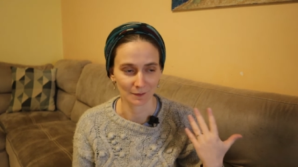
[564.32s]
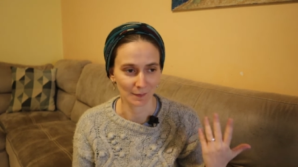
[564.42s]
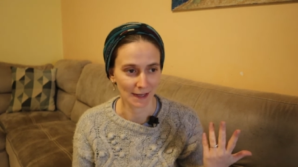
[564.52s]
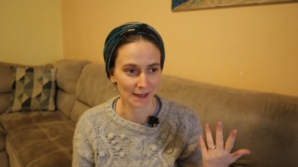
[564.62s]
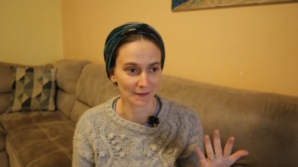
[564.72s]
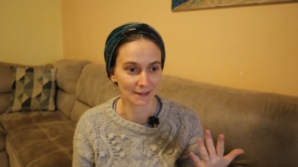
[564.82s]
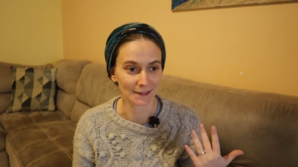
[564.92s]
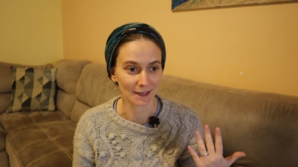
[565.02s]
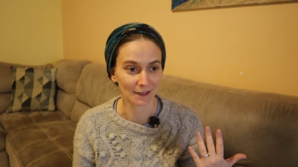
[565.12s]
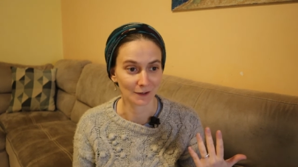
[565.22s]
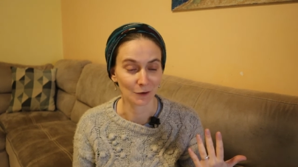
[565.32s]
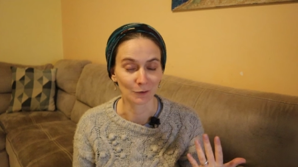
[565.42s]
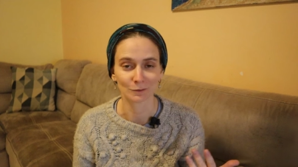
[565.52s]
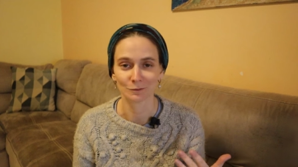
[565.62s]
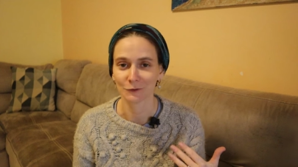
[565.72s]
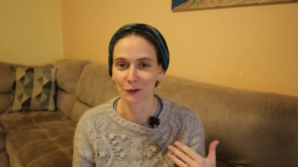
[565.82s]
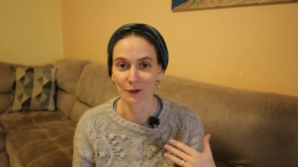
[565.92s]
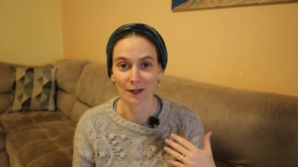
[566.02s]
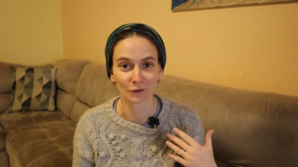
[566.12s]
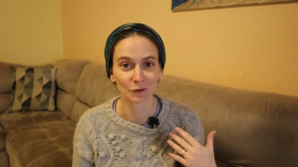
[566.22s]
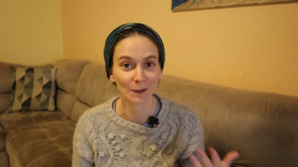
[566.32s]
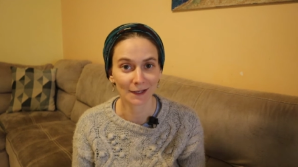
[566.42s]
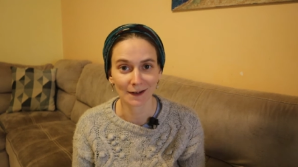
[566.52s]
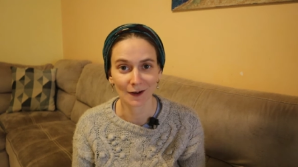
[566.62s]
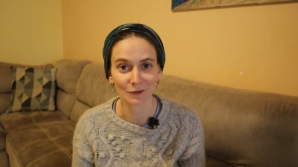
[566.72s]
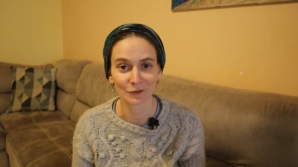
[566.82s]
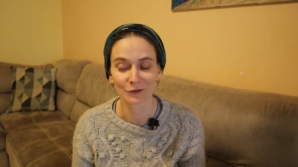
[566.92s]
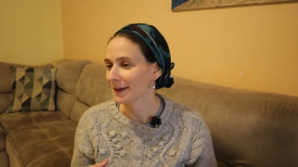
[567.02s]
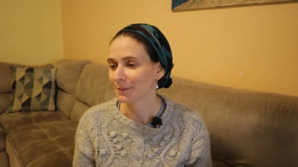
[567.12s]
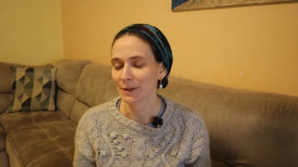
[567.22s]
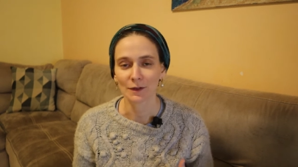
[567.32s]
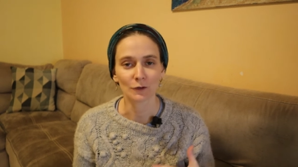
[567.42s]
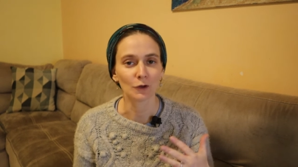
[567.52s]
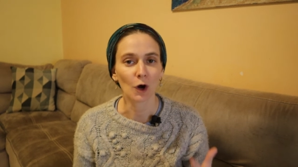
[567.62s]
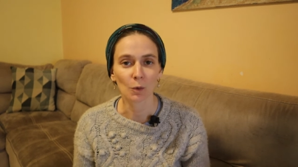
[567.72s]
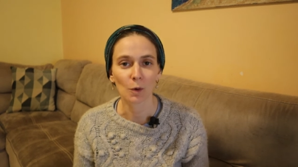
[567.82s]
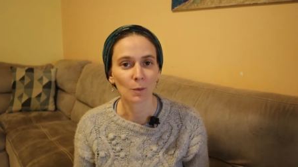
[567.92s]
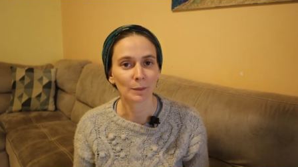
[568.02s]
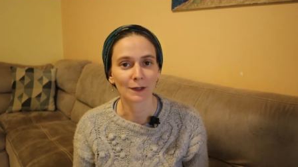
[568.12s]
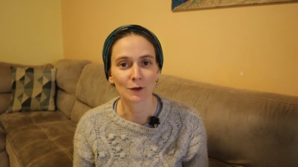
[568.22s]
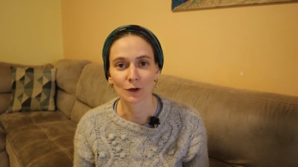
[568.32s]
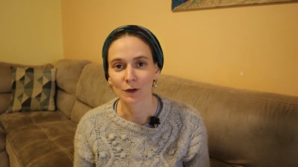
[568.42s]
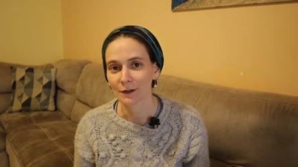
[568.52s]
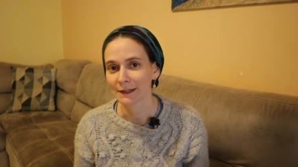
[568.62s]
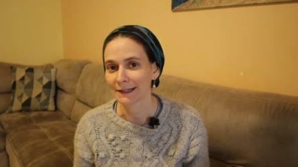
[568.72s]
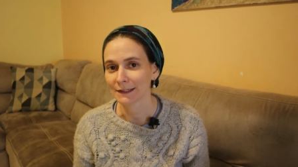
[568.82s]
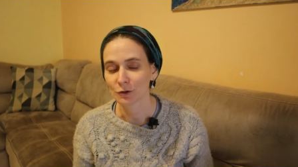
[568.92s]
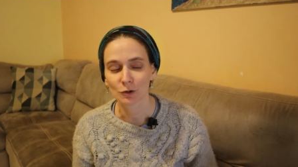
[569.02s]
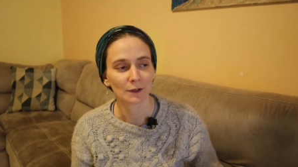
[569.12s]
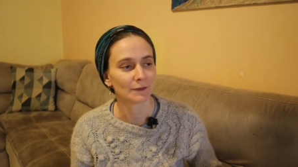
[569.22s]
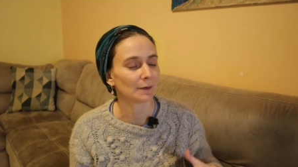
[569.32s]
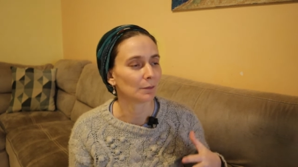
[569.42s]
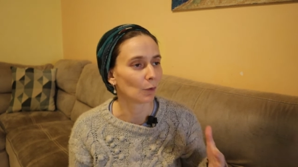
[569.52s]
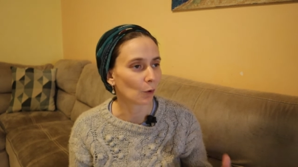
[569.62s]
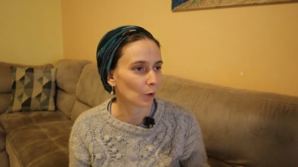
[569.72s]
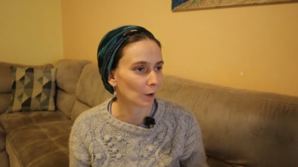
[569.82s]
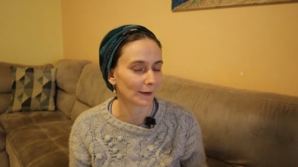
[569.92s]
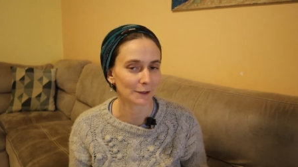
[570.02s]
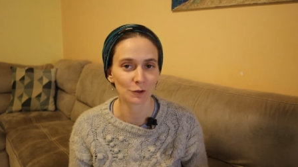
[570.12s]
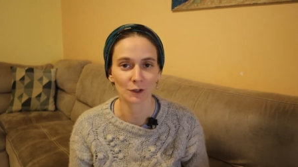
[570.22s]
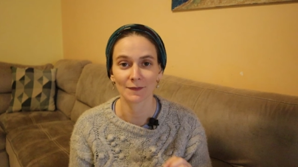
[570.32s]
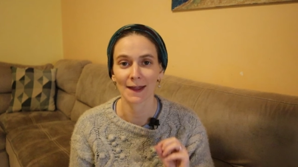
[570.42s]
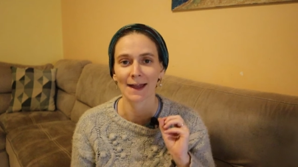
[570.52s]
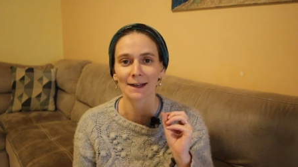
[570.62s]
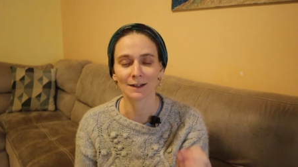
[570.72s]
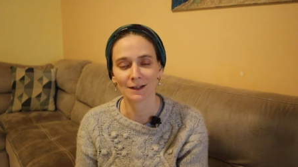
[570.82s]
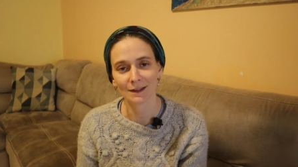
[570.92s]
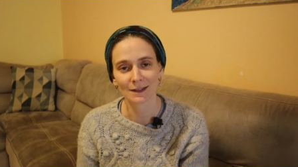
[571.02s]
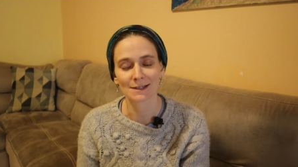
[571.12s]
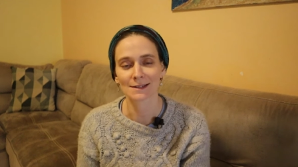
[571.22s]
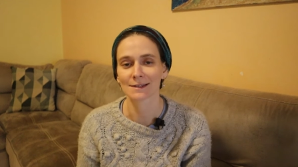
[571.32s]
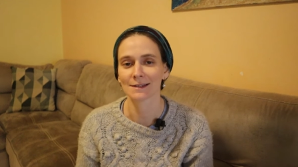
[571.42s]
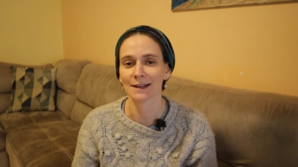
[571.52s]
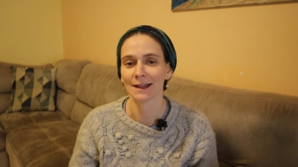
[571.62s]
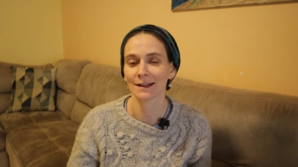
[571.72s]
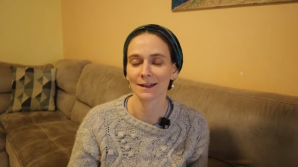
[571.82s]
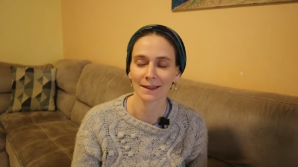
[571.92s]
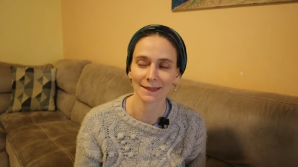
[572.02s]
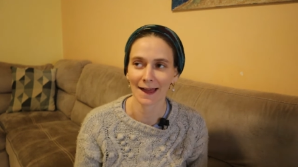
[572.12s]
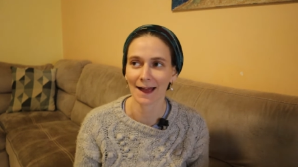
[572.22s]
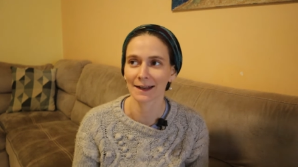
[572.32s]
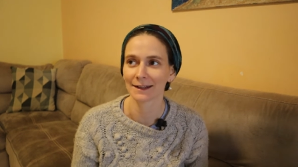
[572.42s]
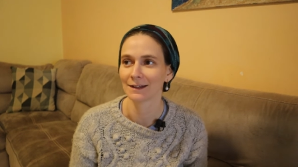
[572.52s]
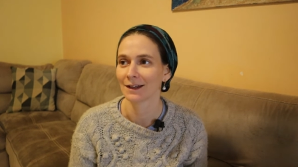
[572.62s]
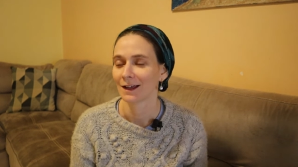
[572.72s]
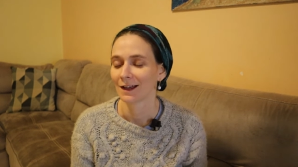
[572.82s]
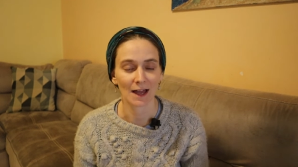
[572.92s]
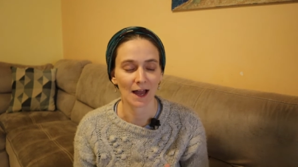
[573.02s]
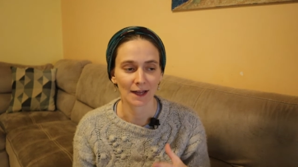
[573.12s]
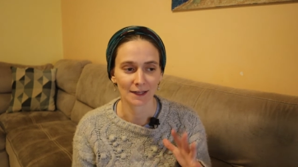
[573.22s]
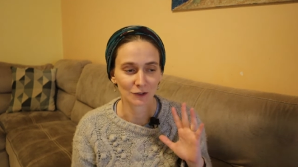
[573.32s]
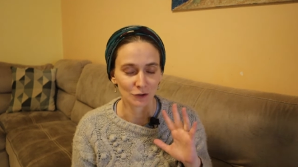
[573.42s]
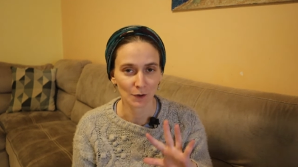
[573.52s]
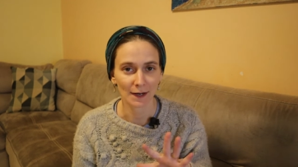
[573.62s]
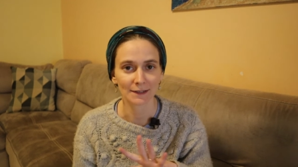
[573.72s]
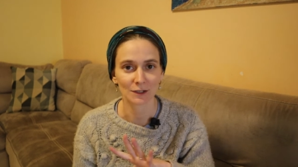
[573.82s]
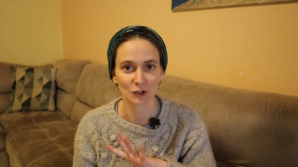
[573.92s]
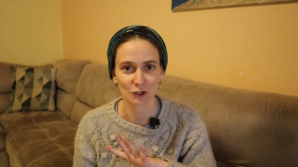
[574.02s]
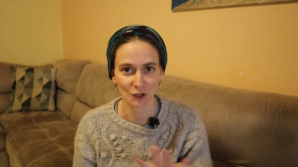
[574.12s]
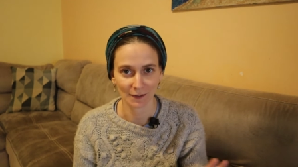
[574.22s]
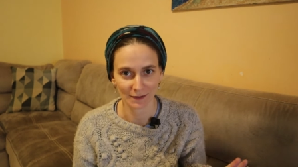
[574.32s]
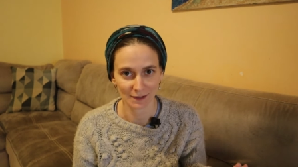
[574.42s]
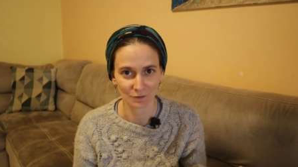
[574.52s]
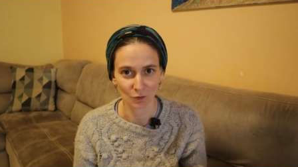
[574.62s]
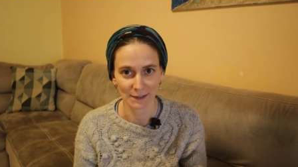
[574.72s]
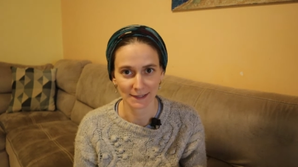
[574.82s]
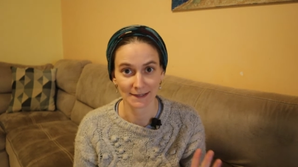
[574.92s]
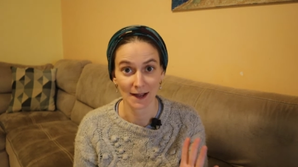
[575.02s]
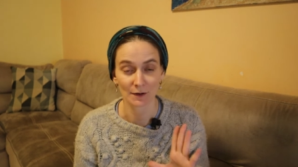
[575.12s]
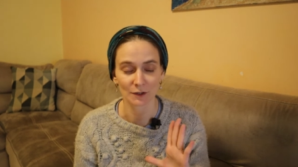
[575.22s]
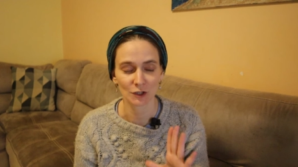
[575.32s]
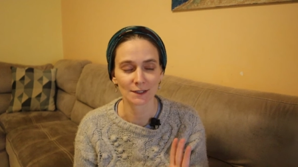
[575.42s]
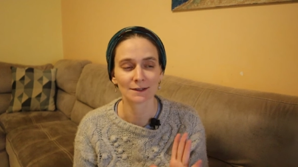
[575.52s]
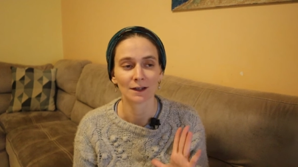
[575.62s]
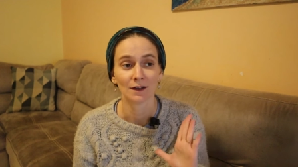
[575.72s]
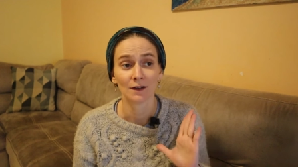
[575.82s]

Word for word: in my head that say, you know, you're not doing enough. Maybe the dough won't be good and you could have done more and you could have added in this and added in that. And I try to shut these voices out and just